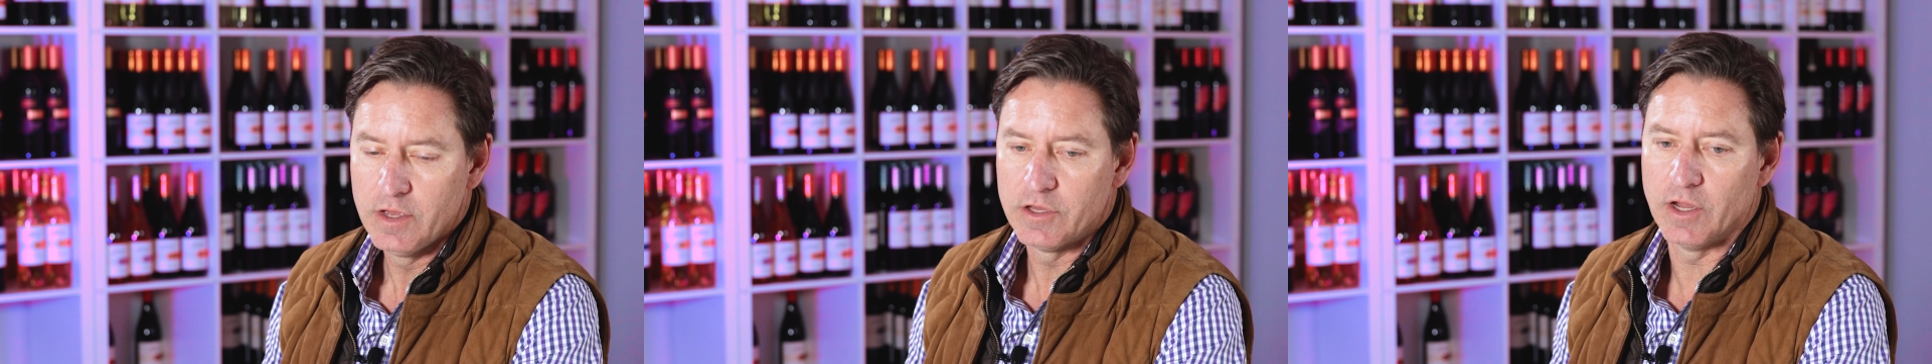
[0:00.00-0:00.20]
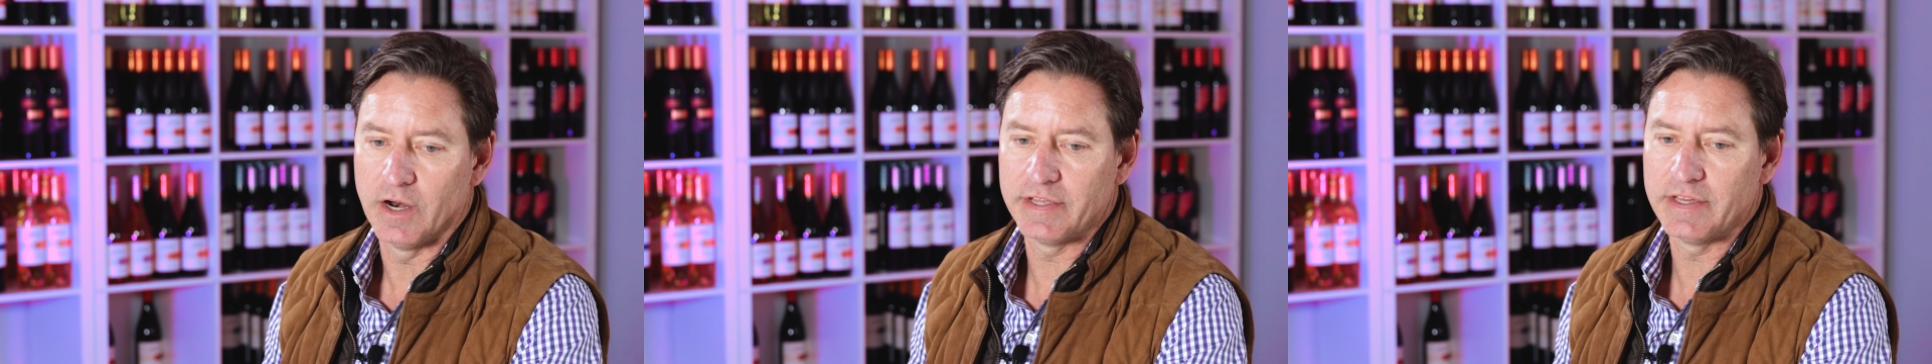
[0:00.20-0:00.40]

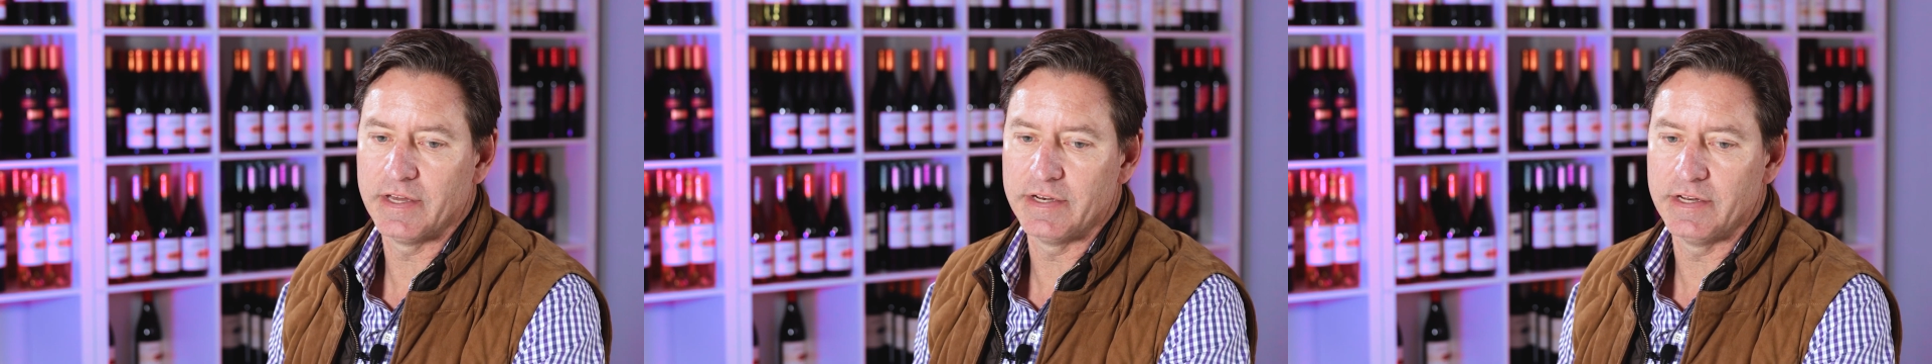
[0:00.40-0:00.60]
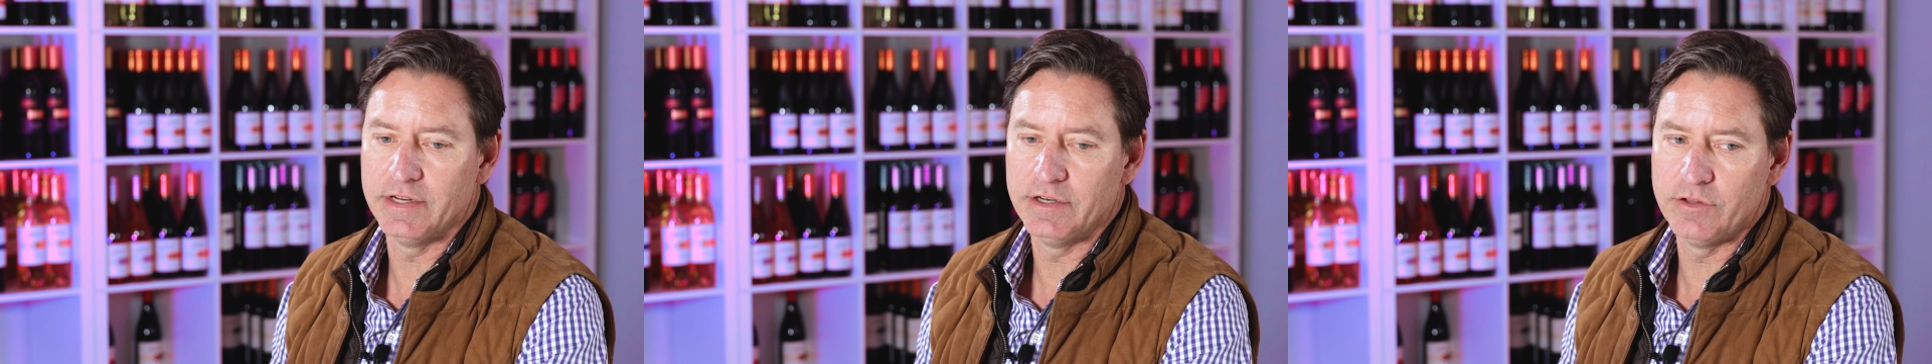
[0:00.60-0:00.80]
Yeah, I
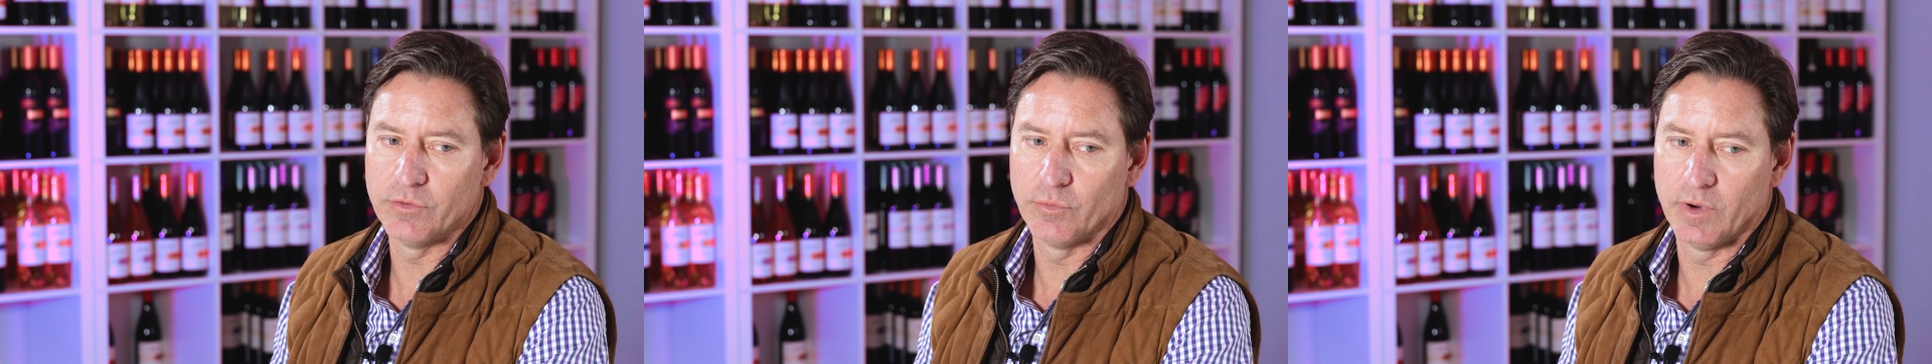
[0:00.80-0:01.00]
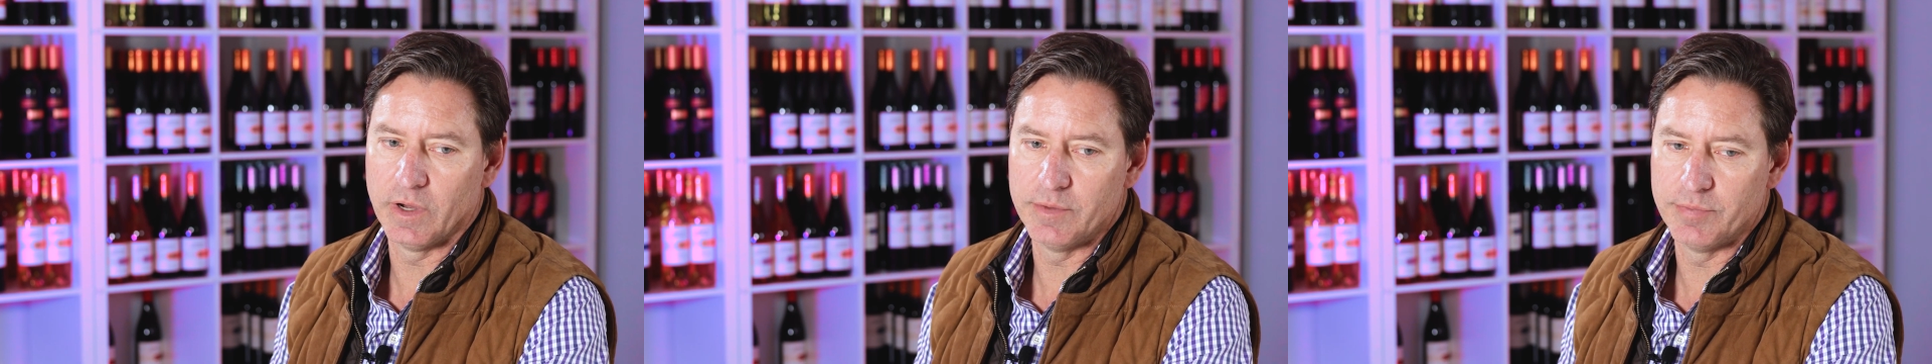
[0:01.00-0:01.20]
got into
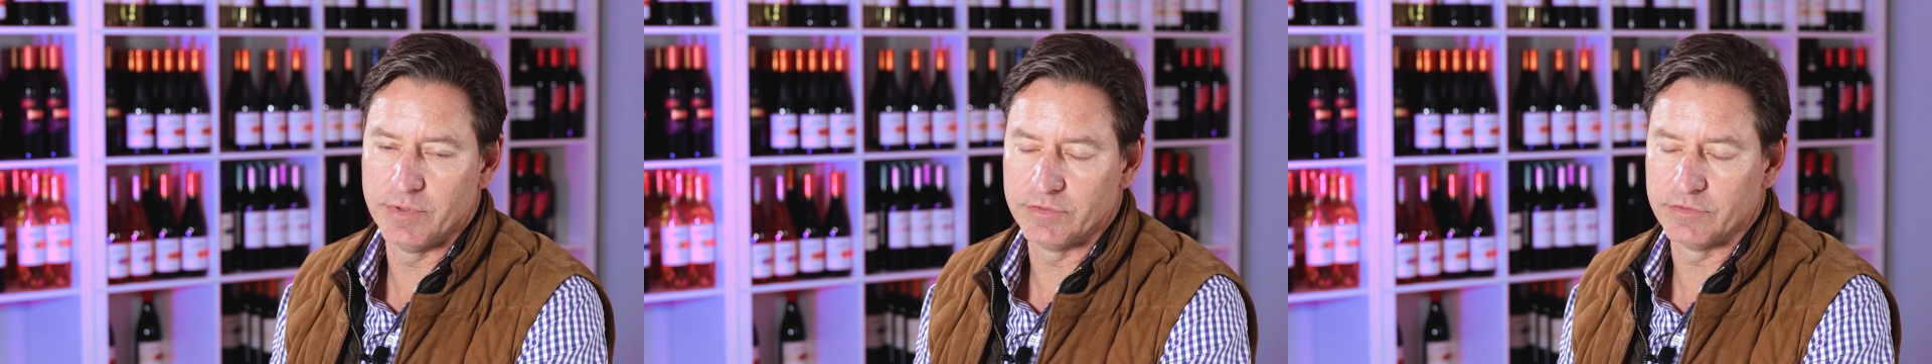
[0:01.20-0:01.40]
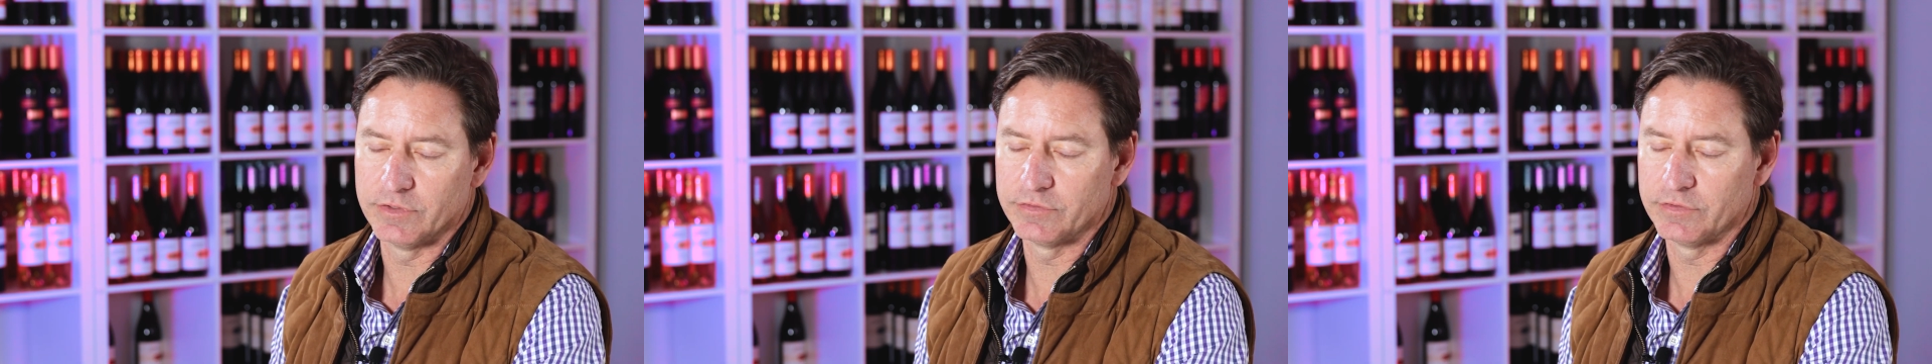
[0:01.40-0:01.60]
the wine
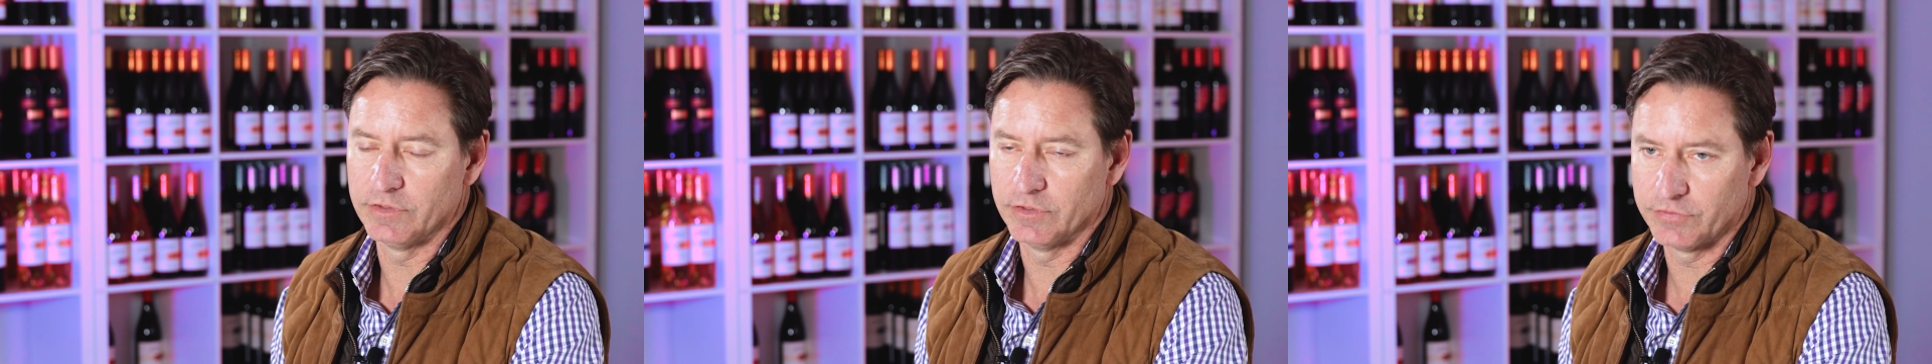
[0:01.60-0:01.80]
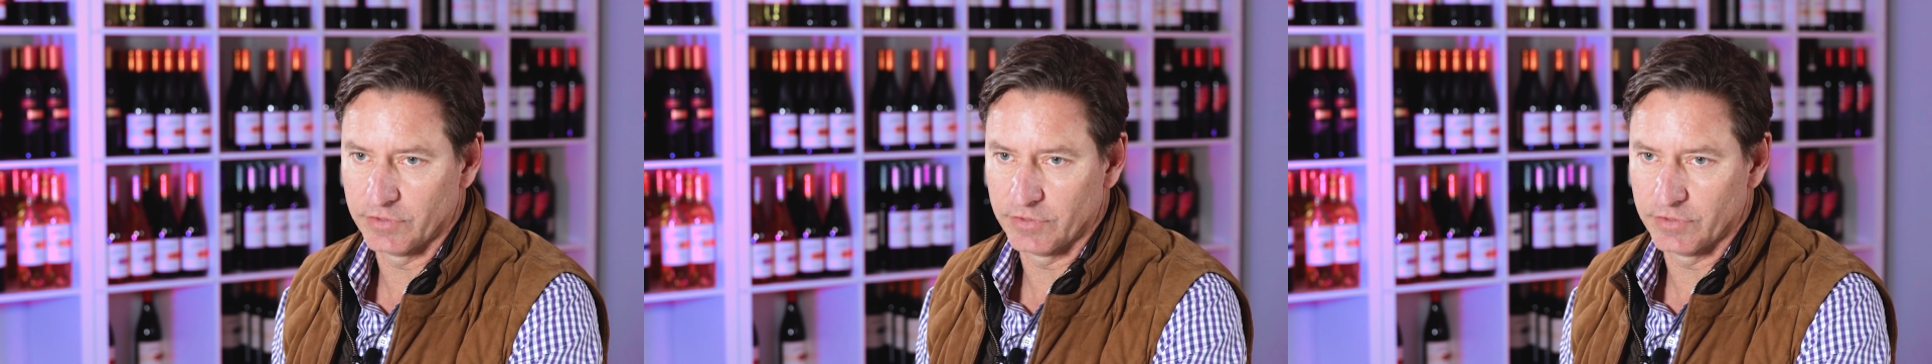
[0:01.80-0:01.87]
business.